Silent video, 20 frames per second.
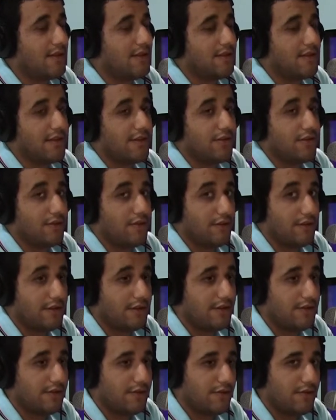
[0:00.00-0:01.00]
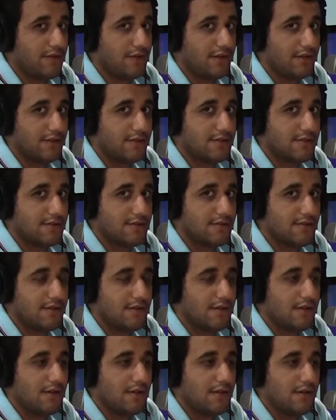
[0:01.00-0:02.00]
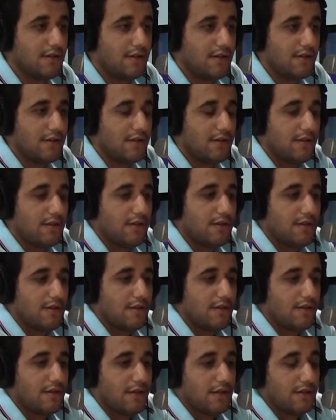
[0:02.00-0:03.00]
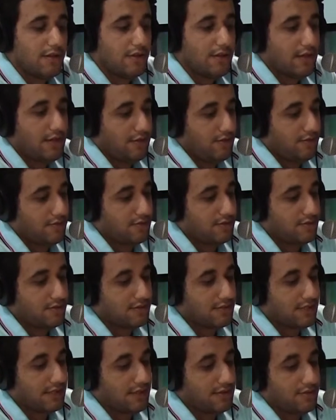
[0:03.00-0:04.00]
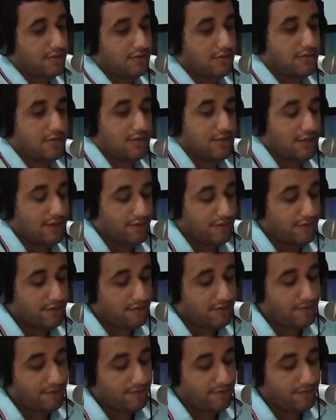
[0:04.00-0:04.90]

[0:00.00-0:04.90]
that you already know what it is, that you can use to sell your stuff.